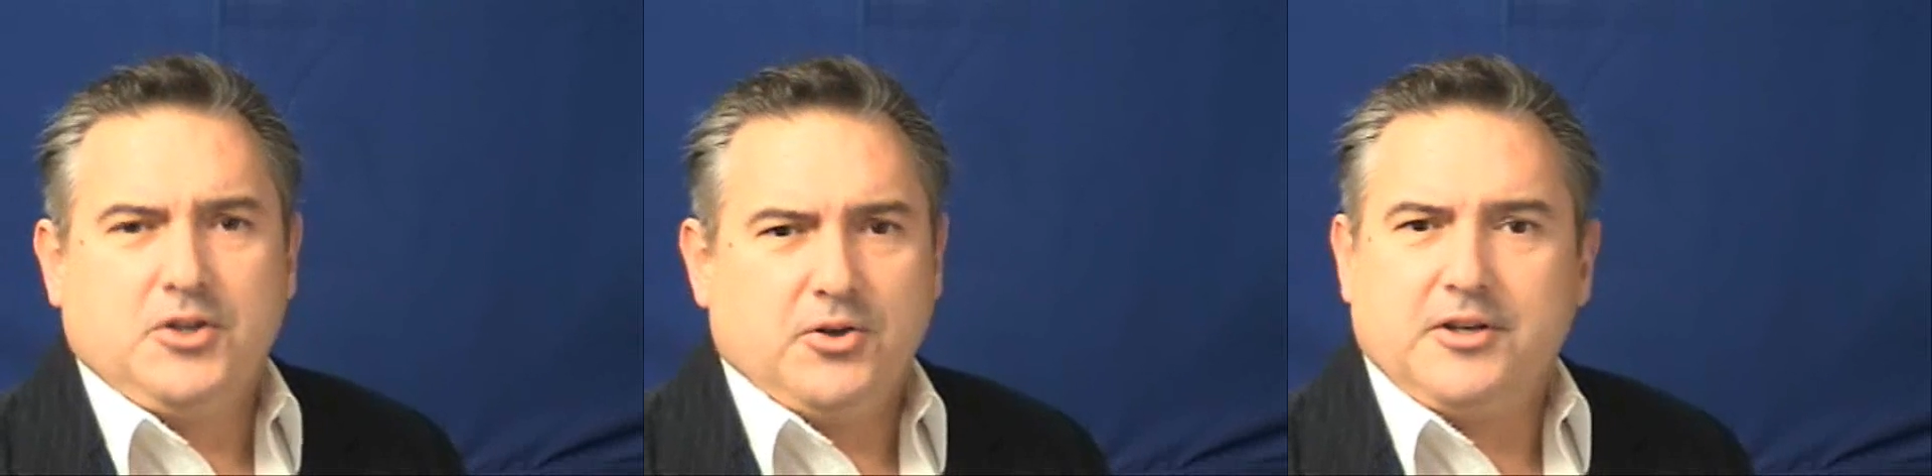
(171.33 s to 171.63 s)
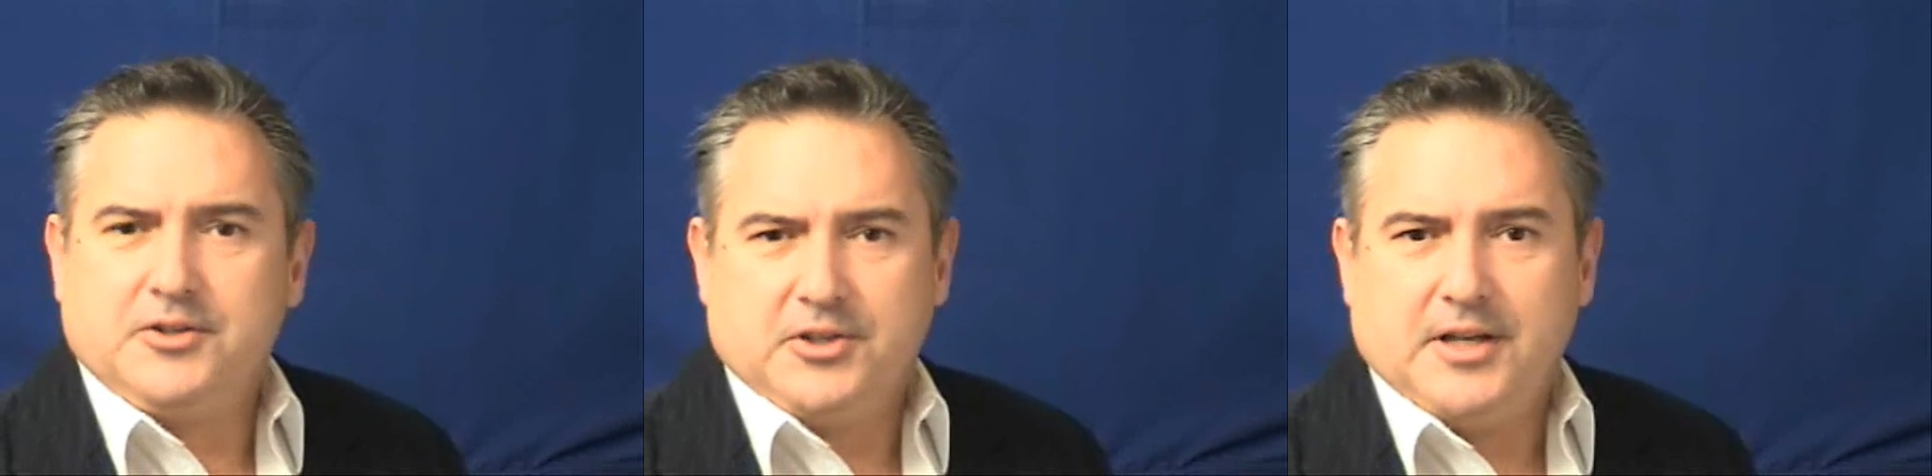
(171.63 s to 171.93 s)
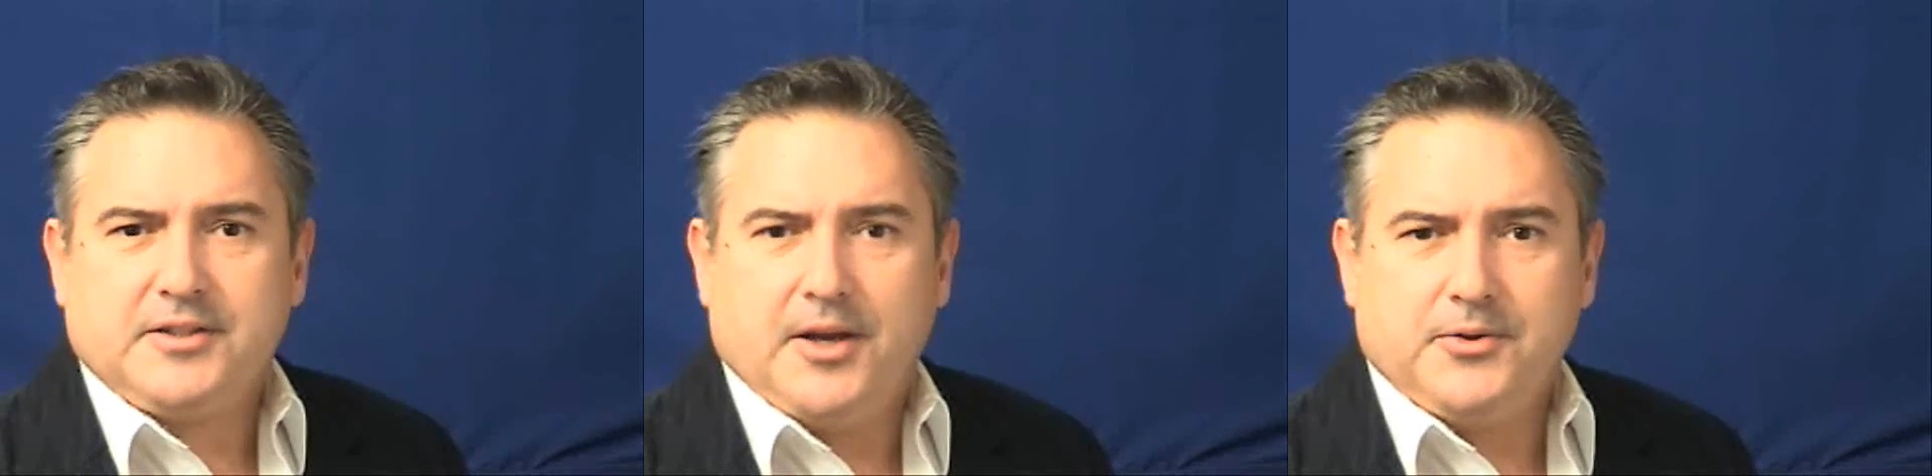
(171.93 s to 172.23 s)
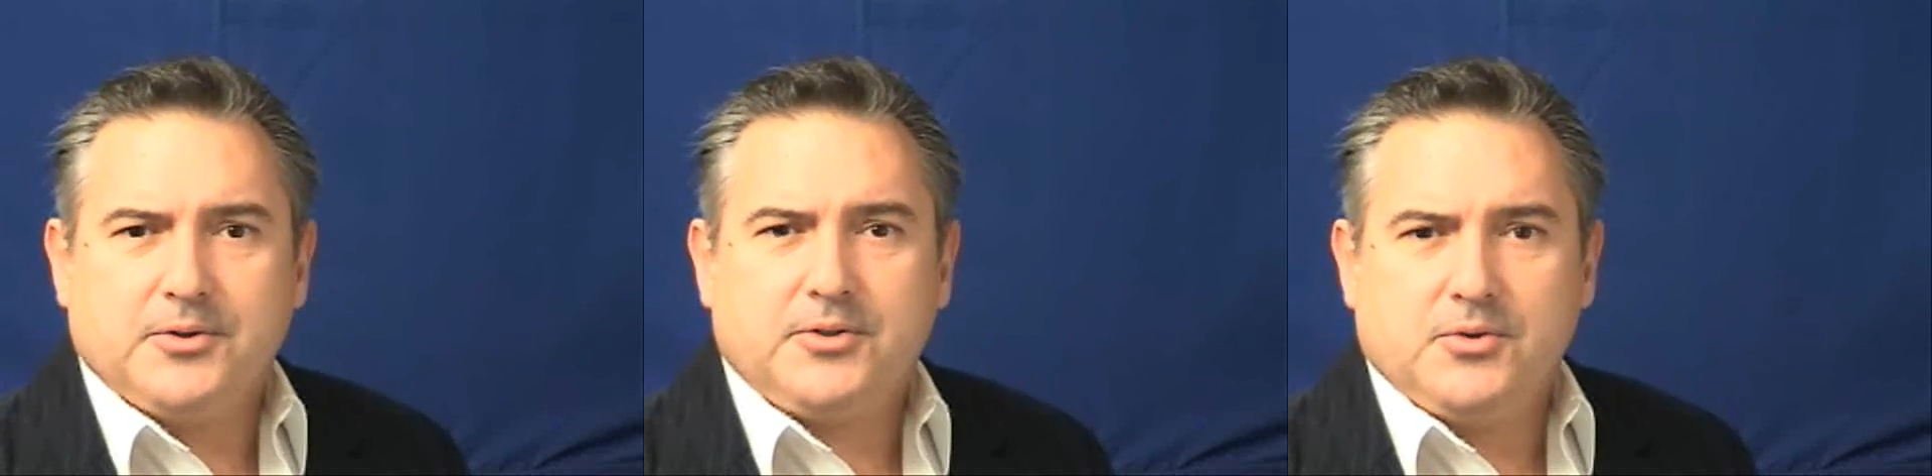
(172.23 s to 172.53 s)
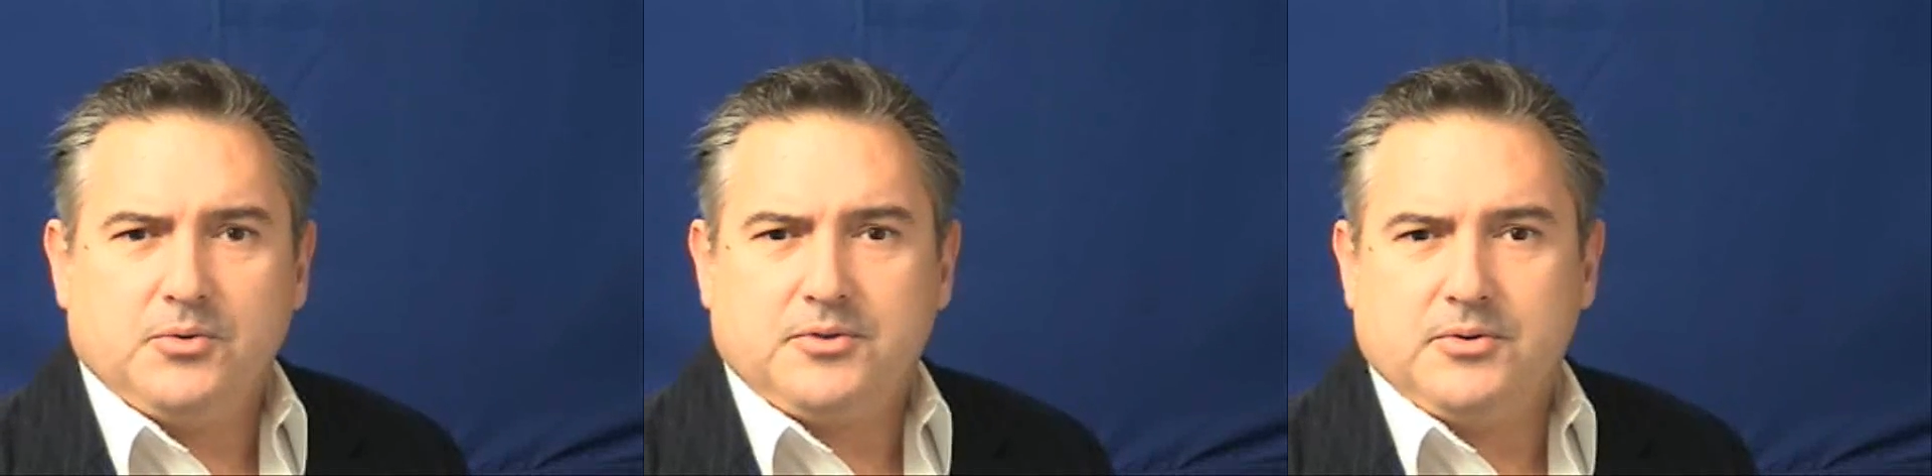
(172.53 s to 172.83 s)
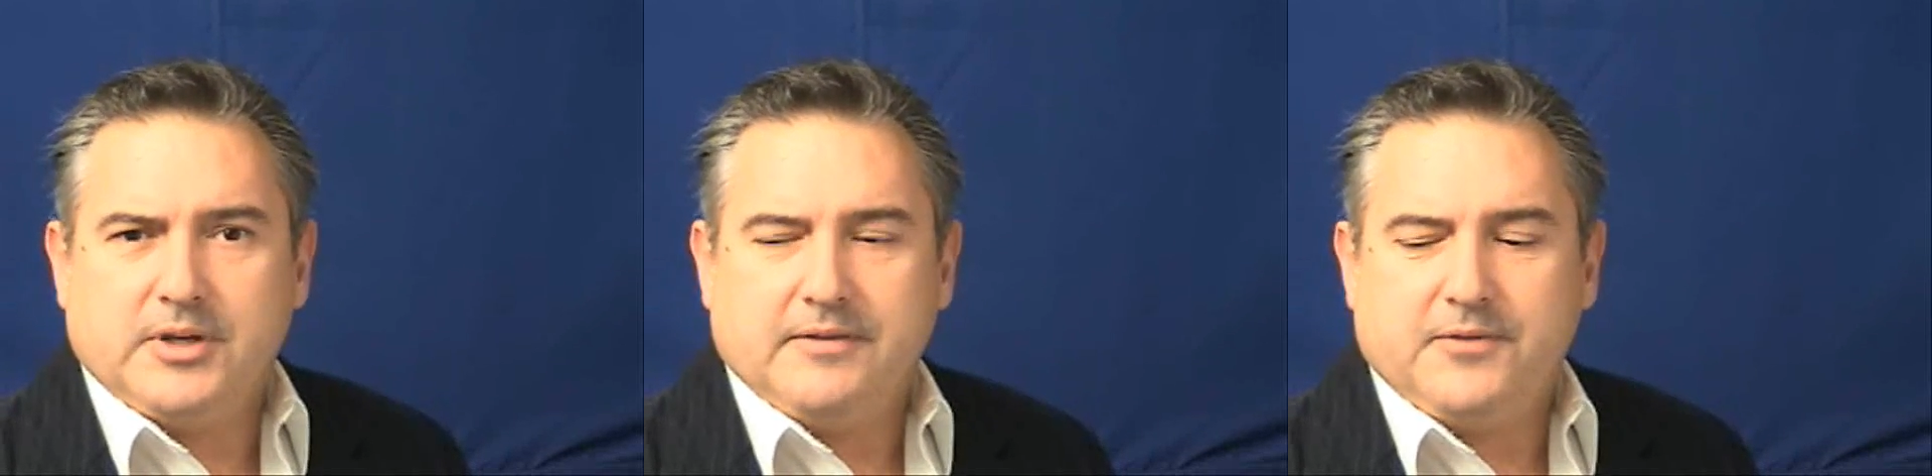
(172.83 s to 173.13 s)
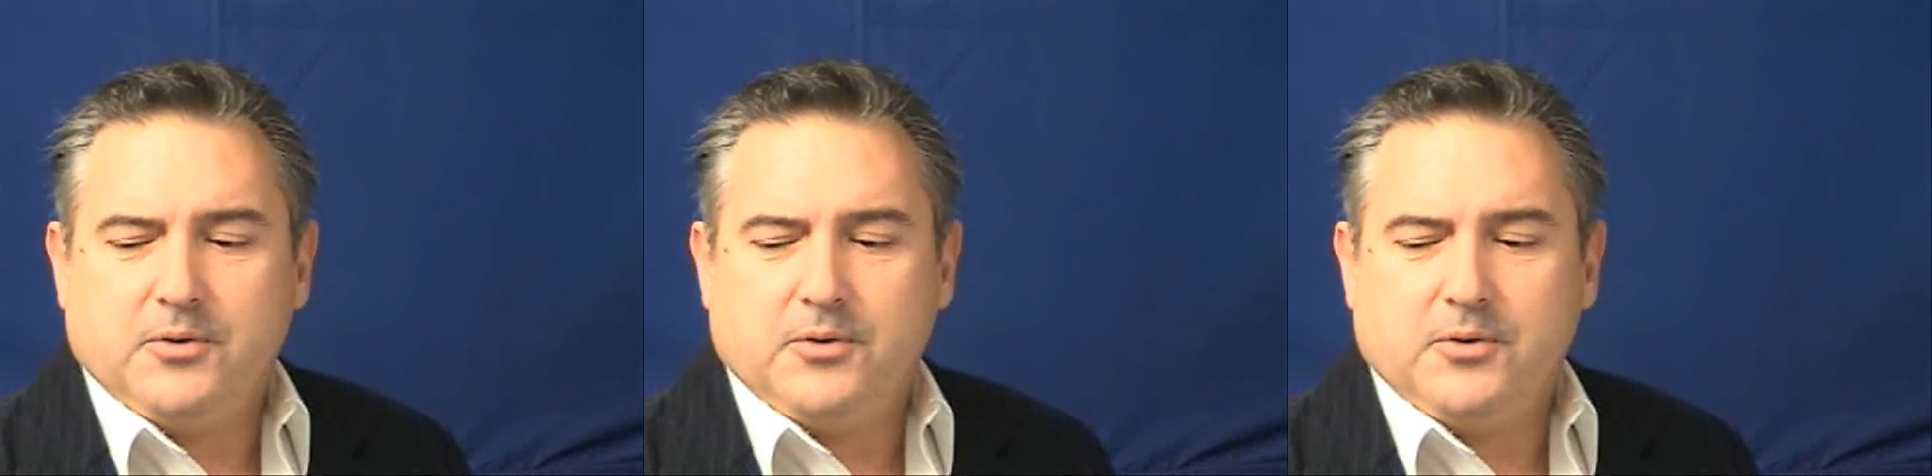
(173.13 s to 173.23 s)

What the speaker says: You're not tethered to a